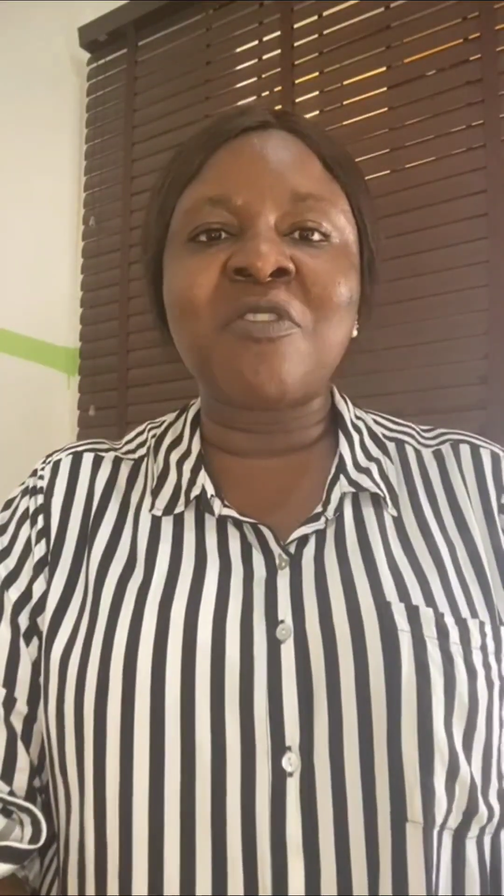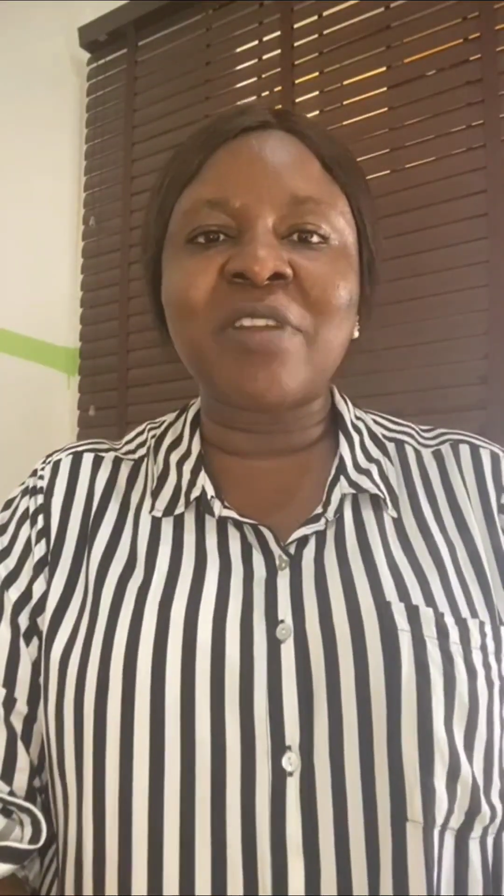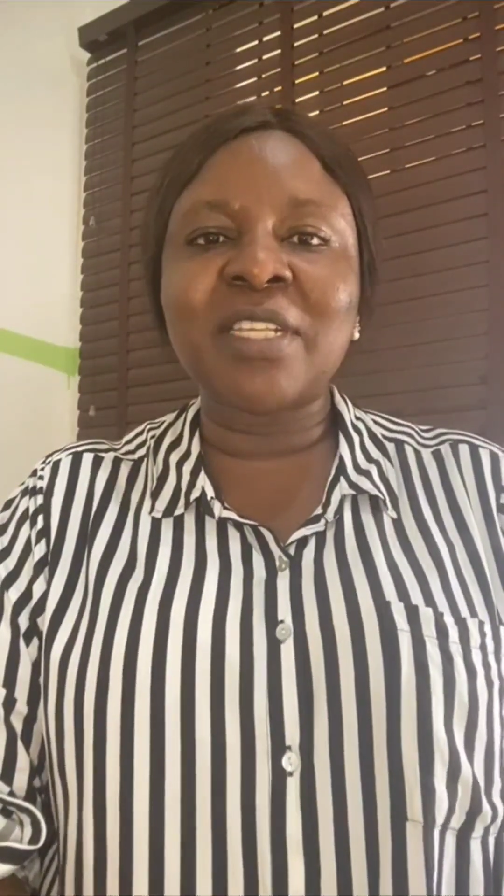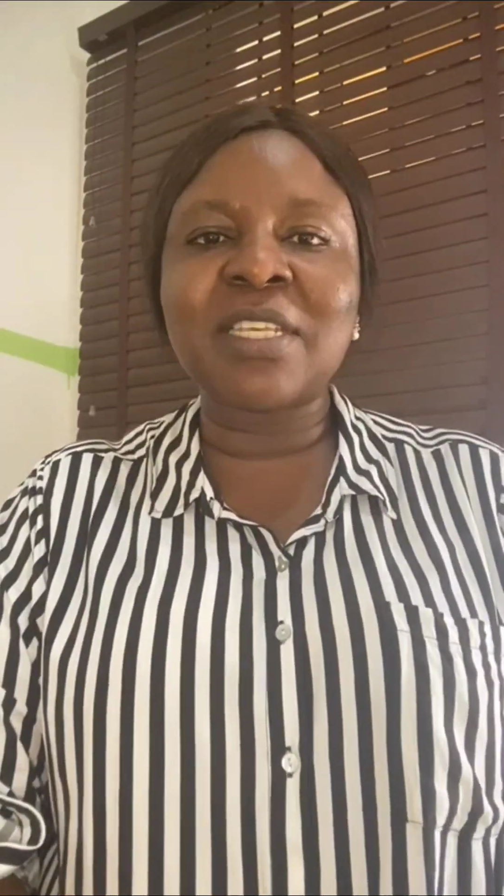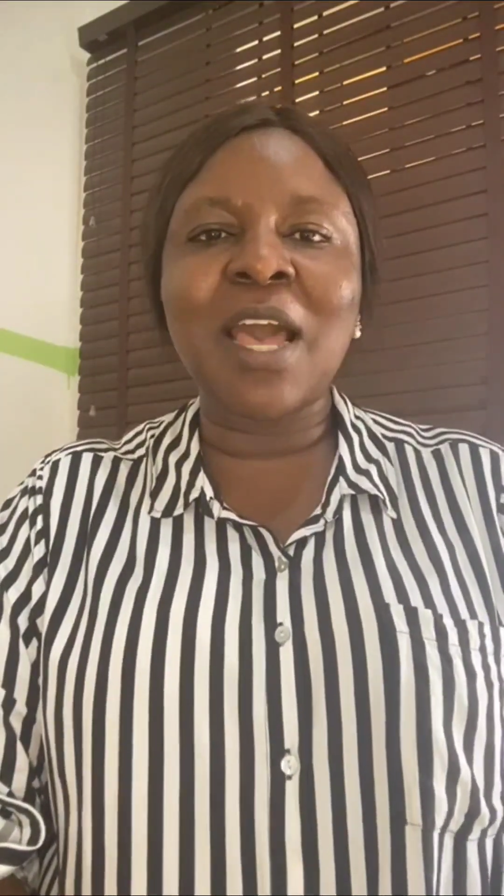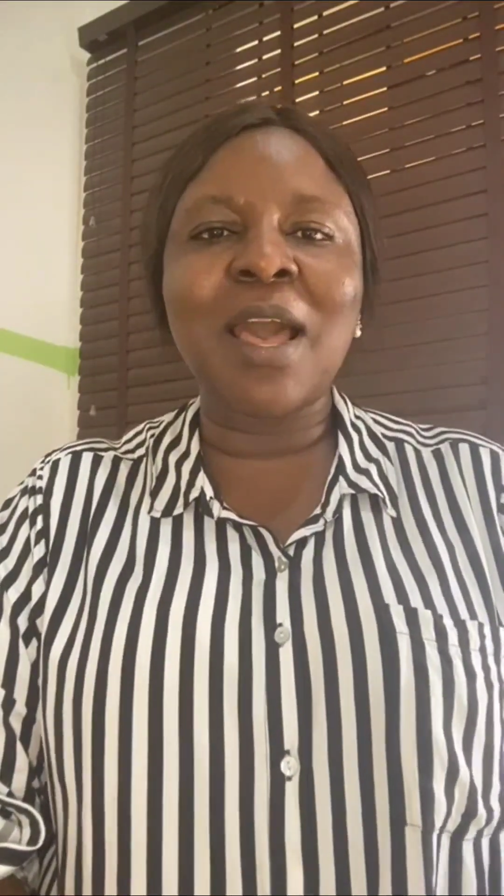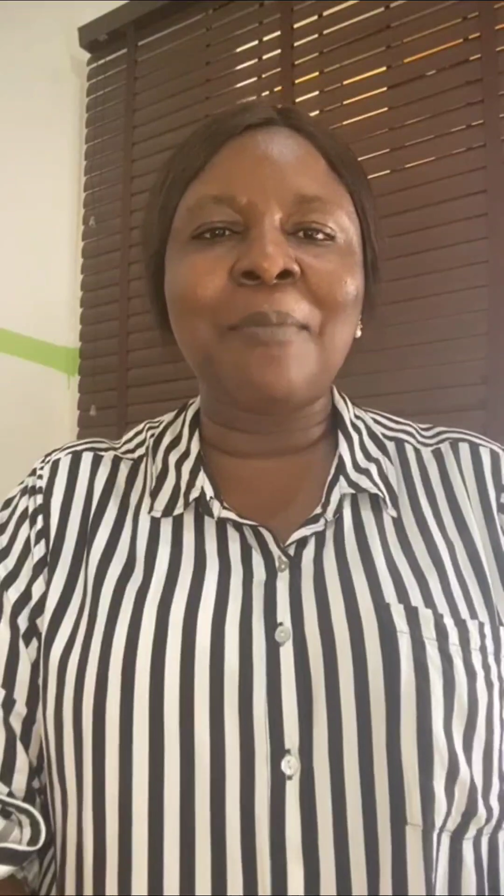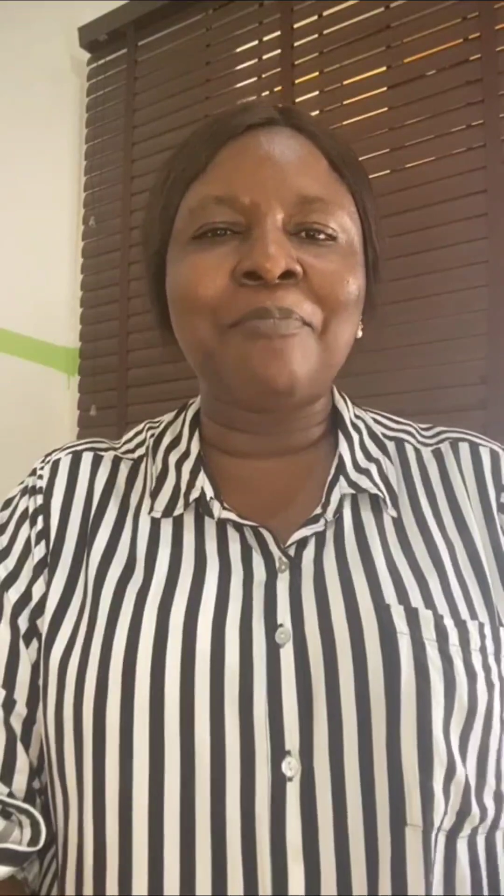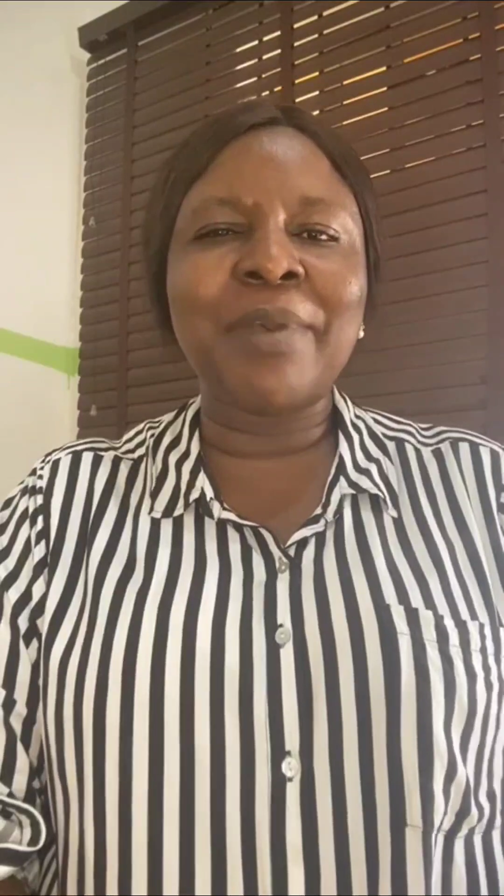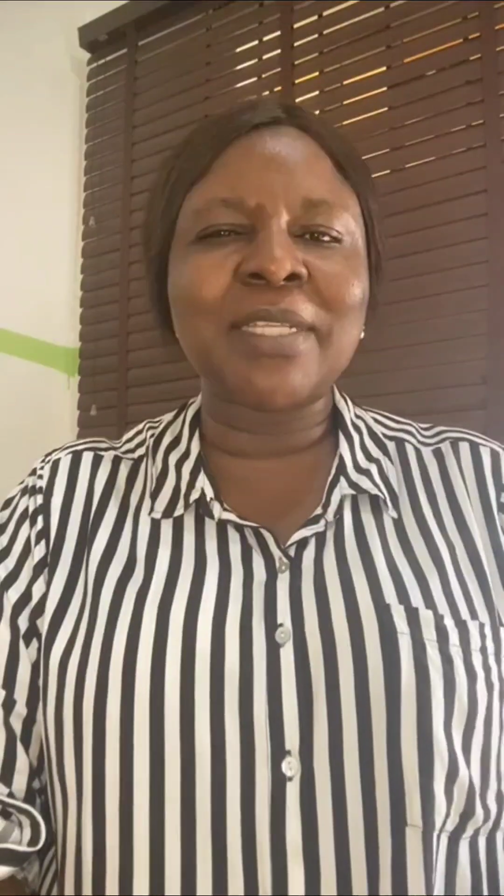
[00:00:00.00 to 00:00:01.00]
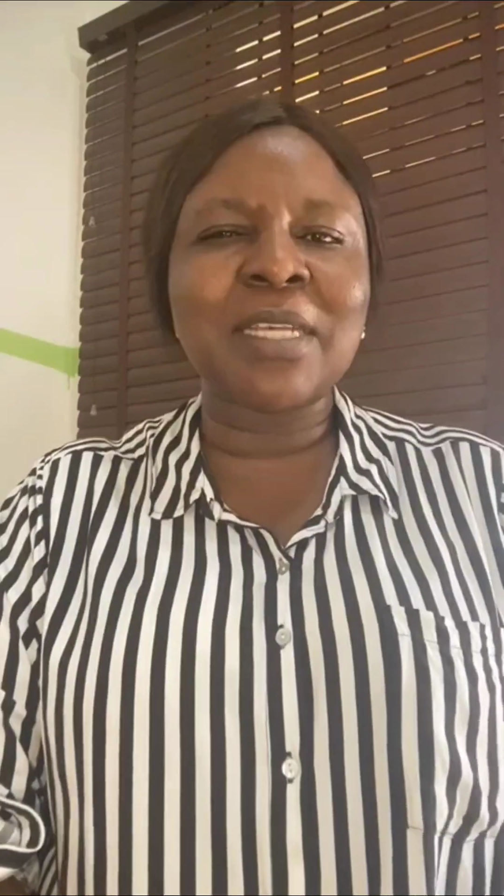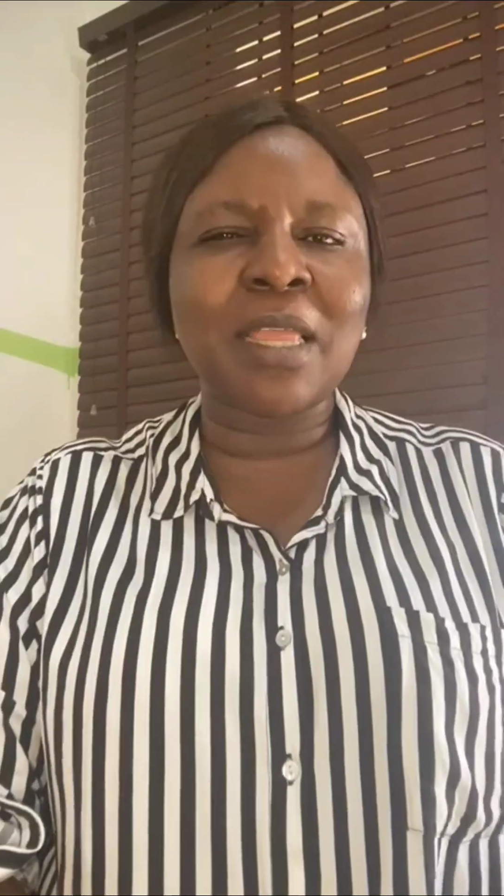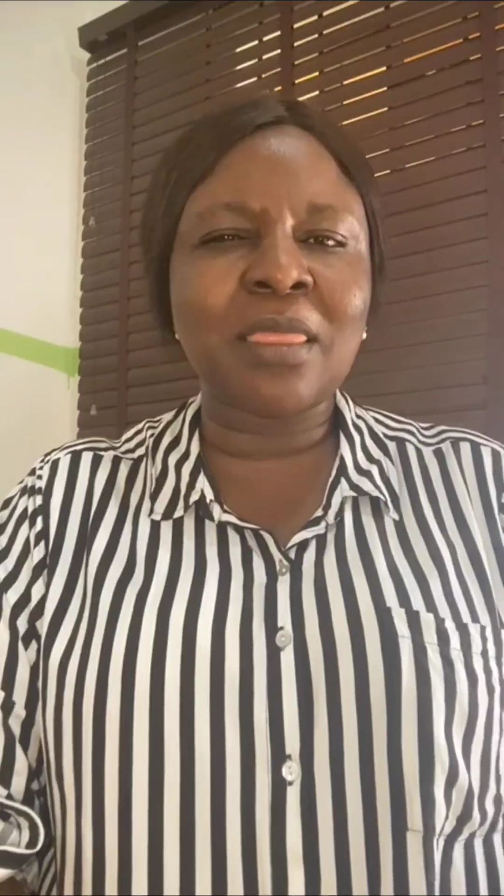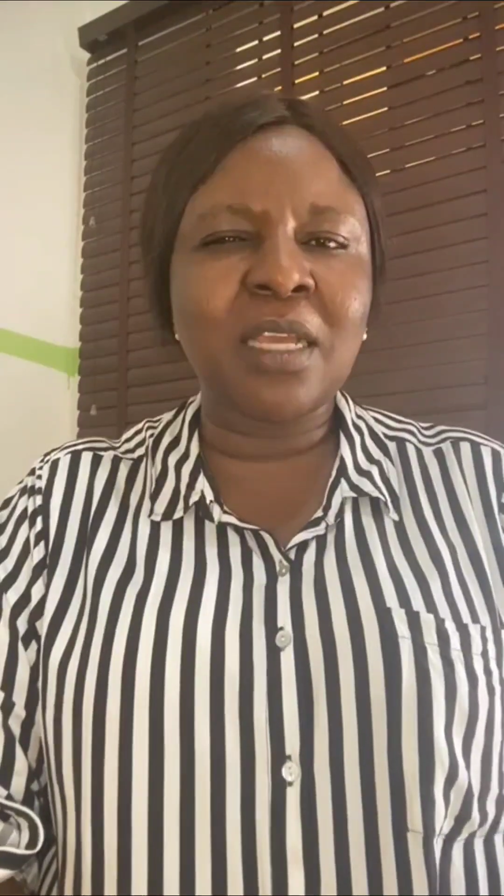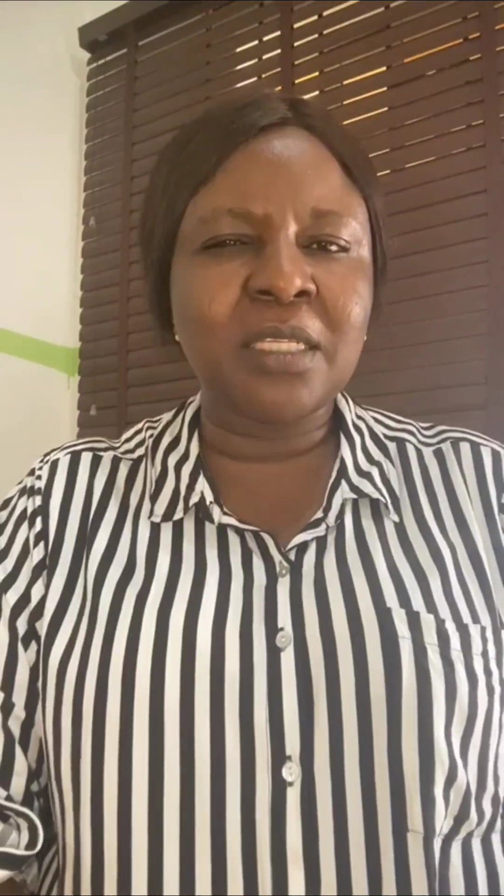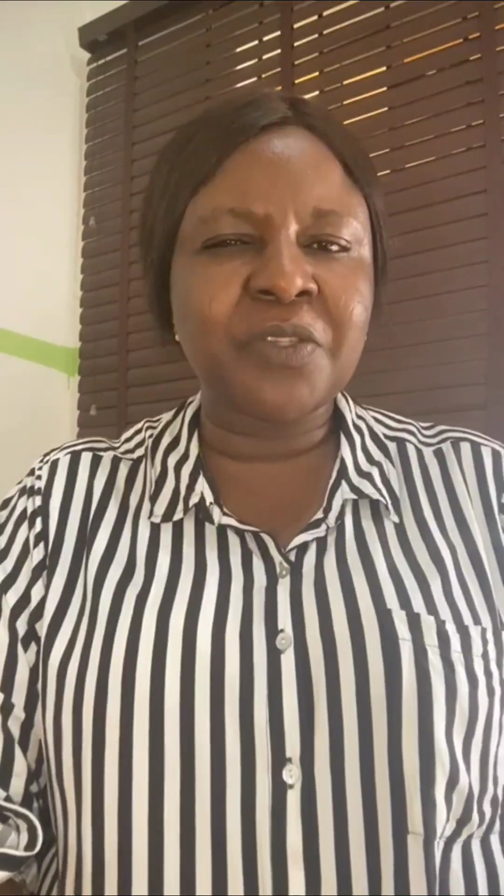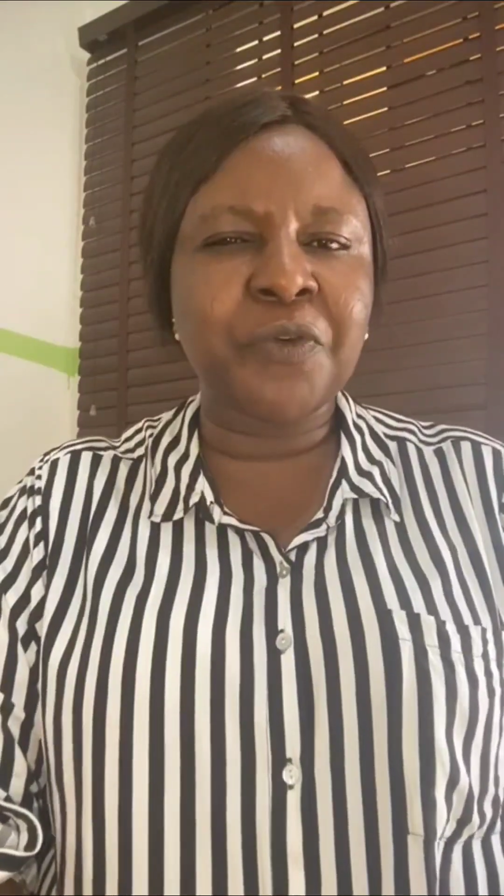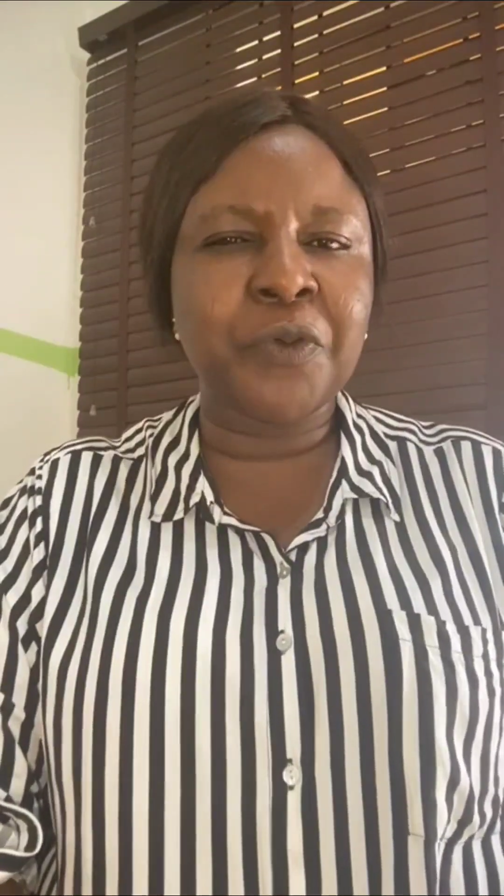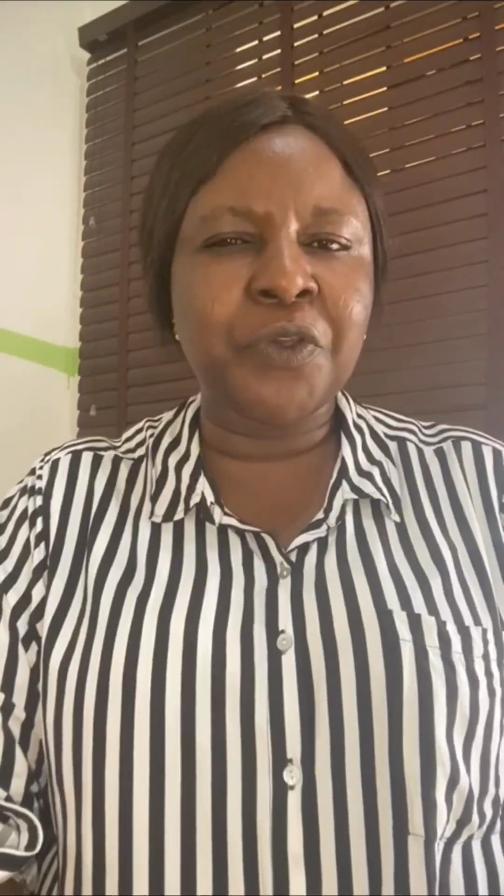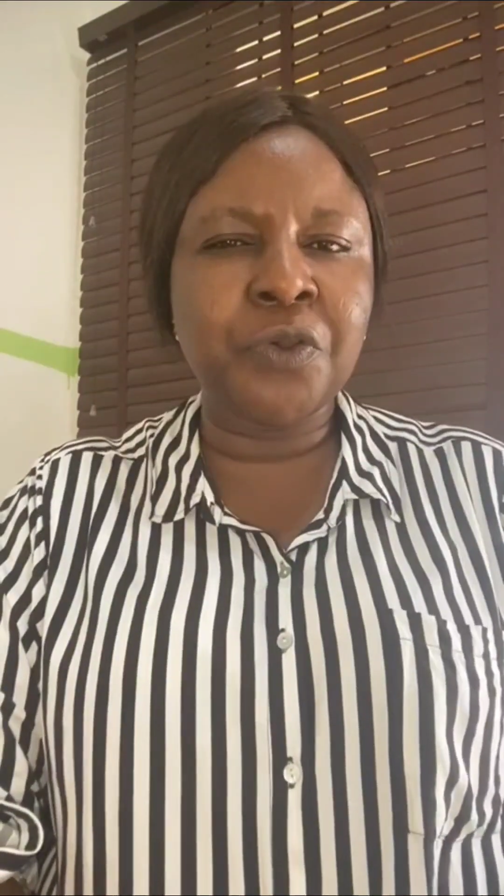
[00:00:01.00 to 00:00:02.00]
greater and better things
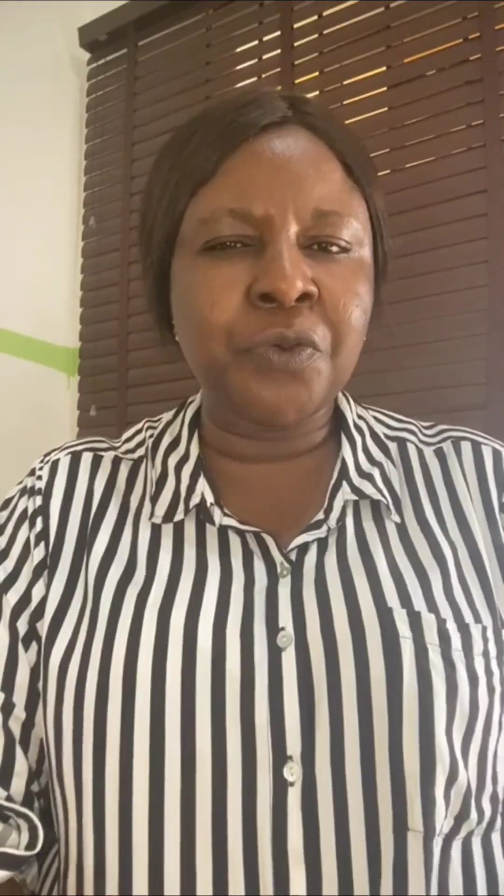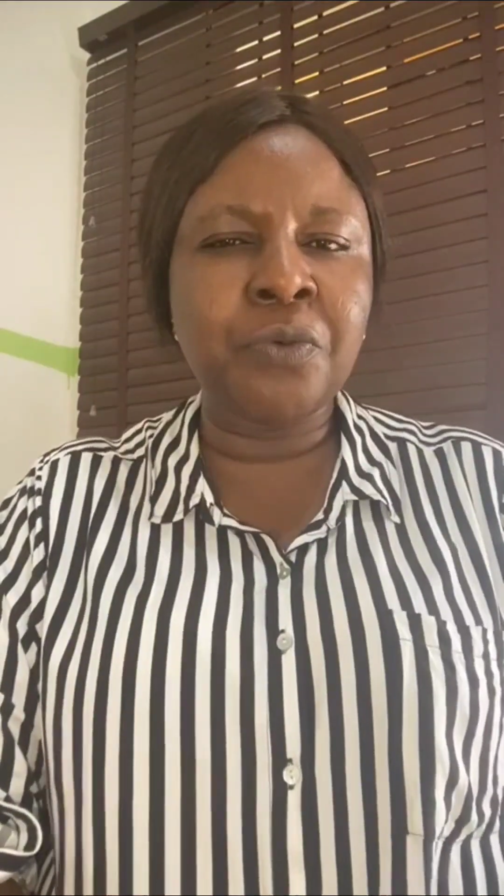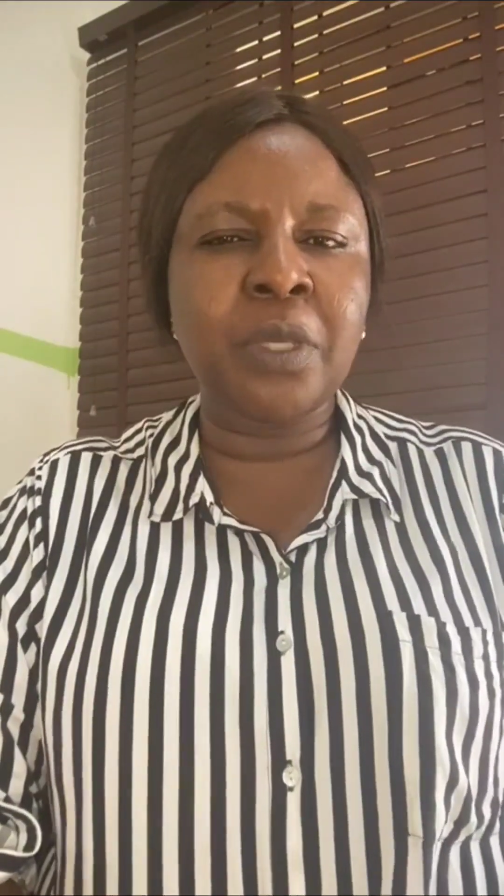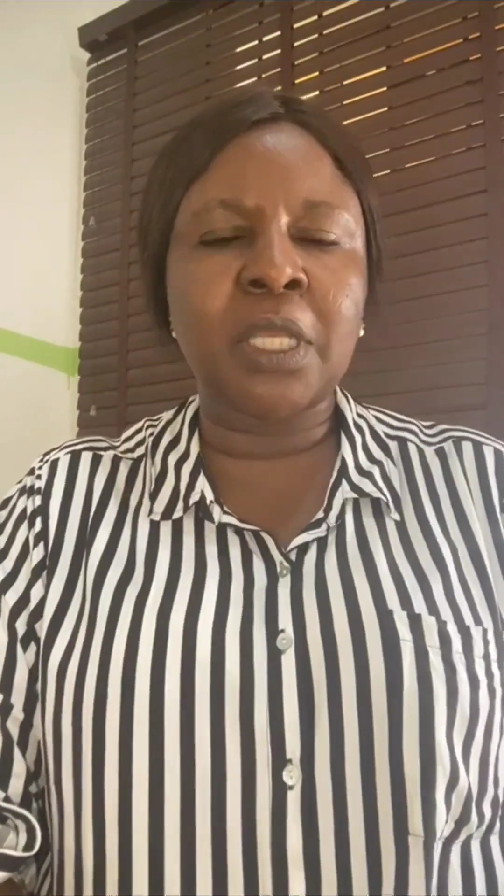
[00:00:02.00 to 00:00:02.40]
for you